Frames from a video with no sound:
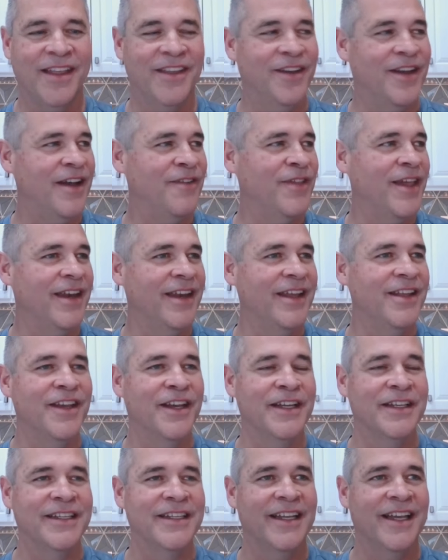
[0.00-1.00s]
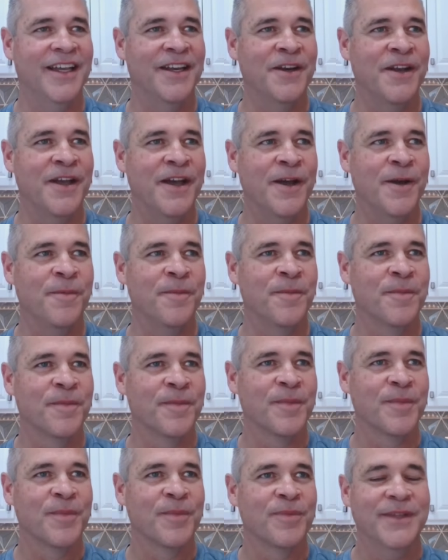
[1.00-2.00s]
have that in you, and
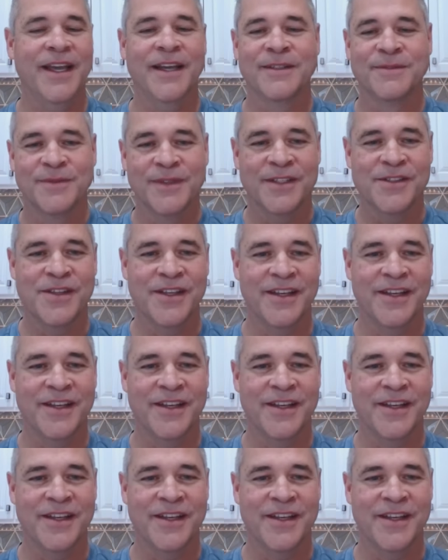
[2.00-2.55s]
yeah,